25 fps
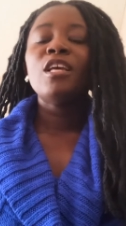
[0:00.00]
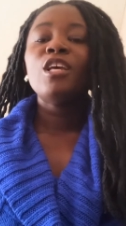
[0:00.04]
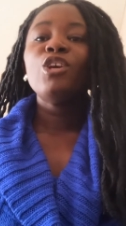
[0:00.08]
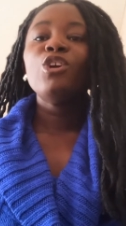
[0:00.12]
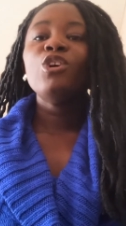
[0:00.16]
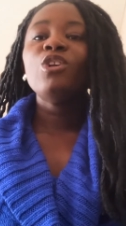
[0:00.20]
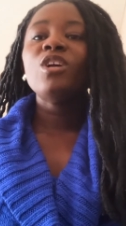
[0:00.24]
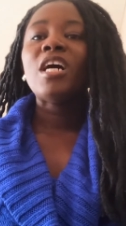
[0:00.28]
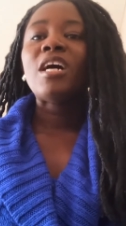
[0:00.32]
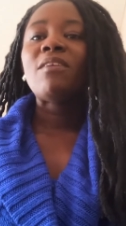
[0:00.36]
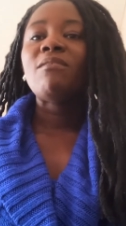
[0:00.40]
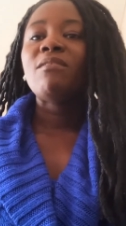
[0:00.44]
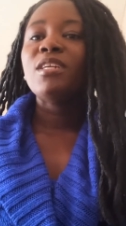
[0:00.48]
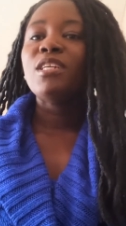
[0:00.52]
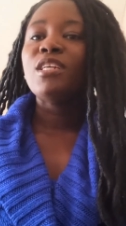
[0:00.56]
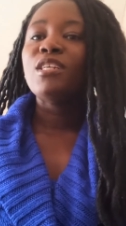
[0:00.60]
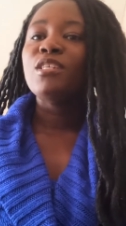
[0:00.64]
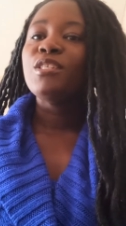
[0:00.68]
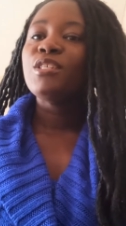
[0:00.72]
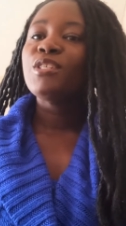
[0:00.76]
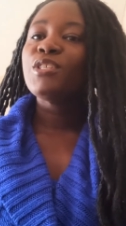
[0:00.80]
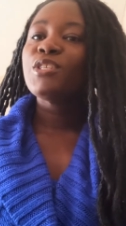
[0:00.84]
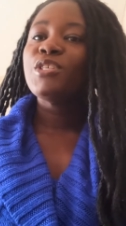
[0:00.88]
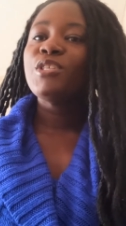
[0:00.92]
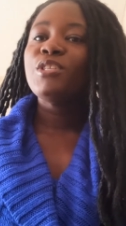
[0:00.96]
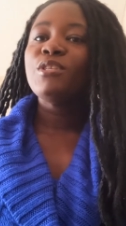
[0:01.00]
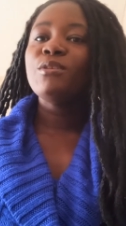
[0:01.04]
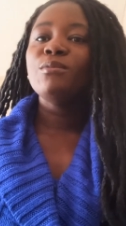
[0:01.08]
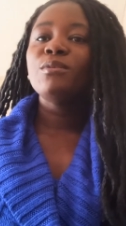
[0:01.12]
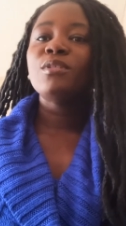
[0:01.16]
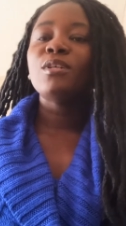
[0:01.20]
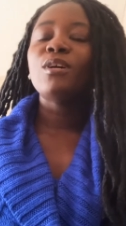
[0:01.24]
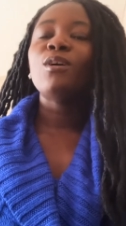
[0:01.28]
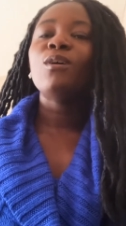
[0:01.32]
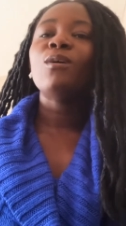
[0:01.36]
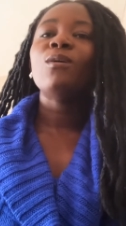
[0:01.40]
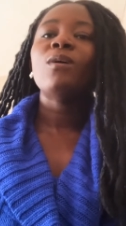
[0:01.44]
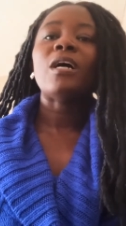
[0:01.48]
You don't have an excuse,
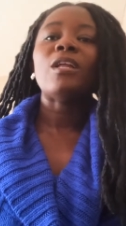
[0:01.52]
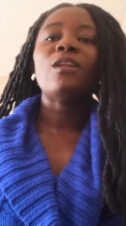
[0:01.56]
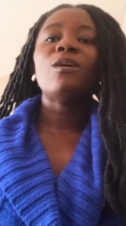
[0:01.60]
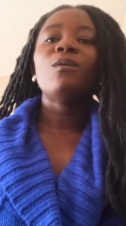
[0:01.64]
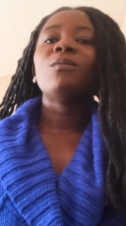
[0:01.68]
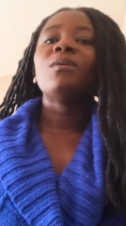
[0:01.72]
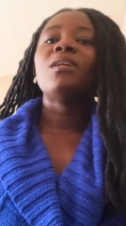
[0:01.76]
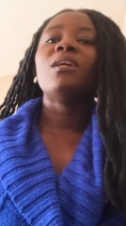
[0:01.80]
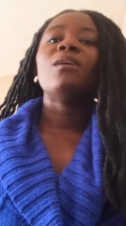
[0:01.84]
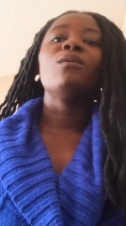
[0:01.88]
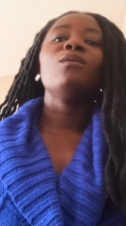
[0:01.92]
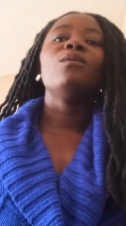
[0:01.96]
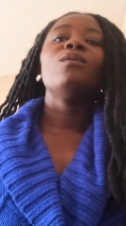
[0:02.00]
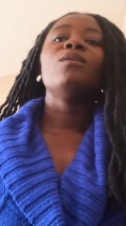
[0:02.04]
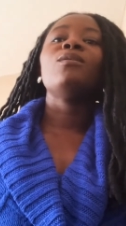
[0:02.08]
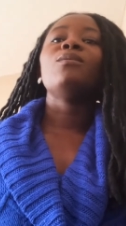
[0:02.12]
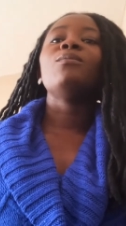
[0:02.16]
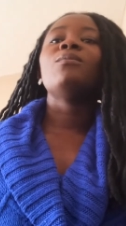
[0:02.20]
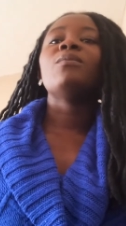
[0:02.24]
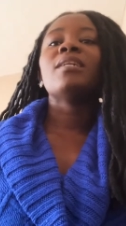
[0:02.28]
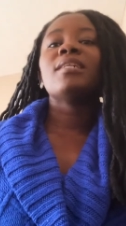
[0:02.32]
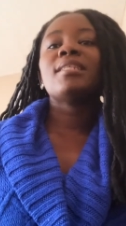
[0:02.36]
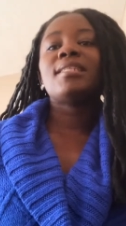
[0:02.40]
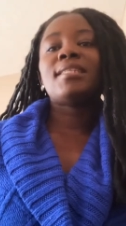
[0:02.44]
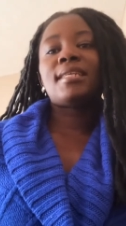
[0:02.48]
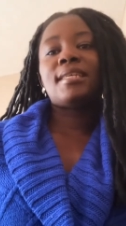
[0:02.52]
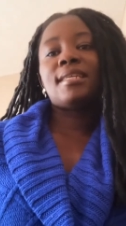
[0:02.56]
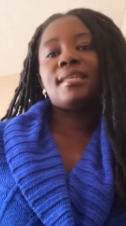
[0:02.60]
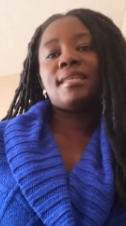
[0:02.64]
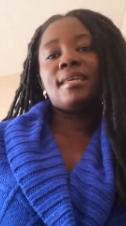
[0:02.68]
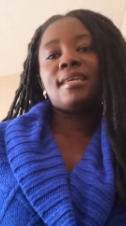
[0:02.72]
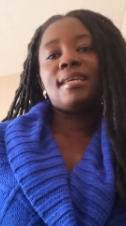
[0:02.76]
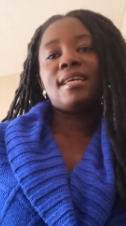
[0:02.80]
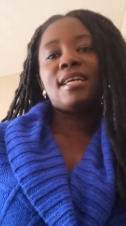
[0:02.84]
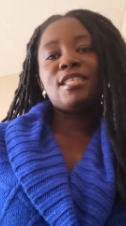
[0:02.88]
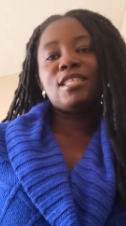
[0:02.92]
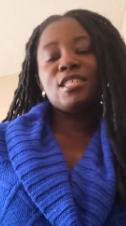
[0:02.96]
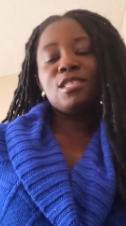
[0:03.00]
oh, I don't want to go to work
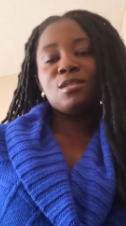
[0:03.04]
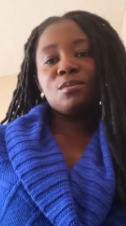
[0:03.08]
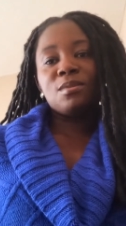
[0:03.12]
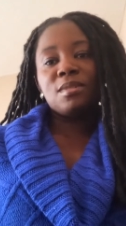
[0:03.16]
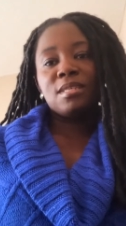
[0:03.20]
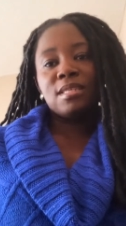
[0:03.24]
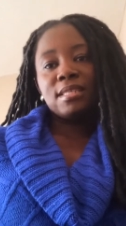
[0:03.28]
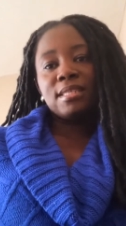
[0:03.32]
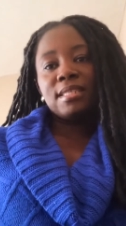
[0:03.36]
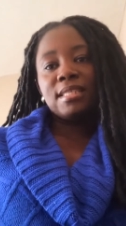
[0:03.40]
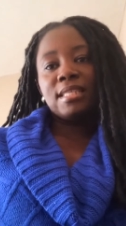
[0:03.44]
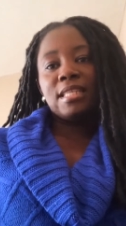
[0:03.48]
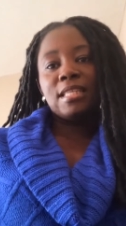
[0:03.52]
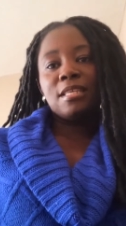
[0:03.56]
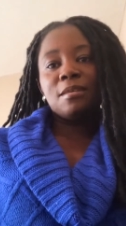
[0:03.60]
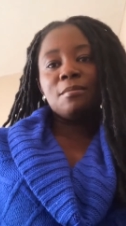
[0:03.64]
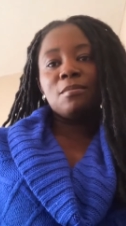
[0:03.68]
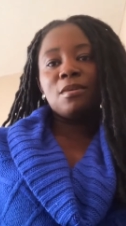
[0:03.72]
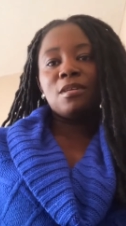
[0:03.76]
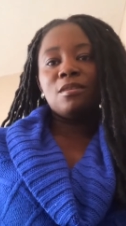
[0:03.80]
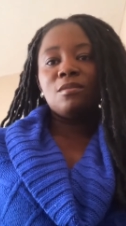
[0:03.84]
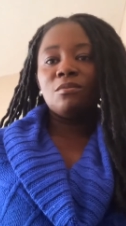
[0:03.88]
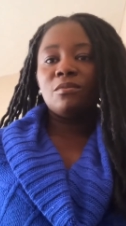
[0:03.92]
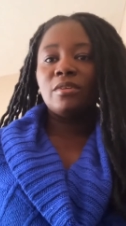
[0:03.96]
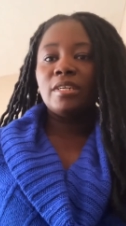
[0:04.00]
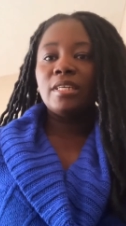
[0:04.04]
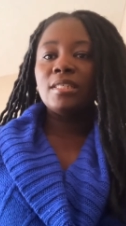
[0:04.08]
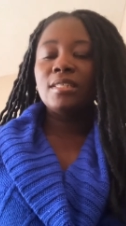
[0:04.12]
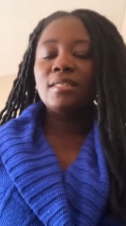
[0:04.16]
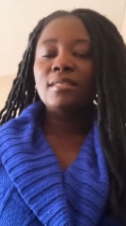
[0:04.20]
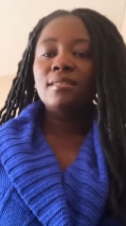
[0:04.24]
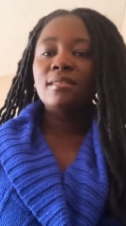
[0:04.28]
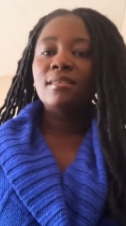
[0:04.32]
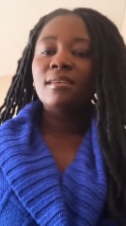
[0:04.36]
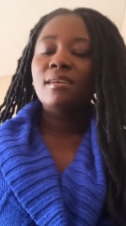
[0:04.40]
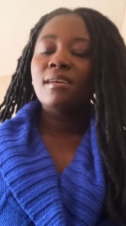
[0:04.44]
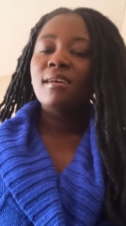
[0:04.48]
today. I just want to sleep and rest.